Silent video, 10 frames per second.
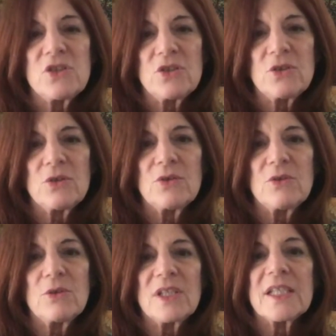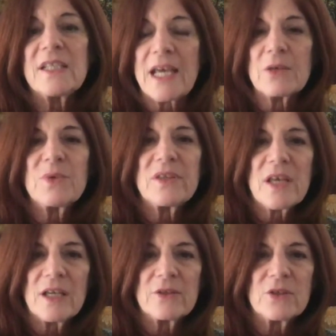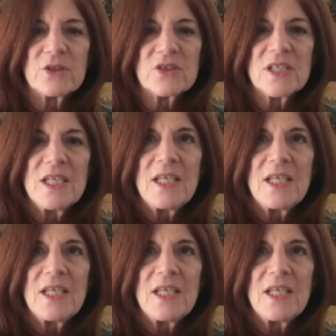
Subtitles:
to connect with others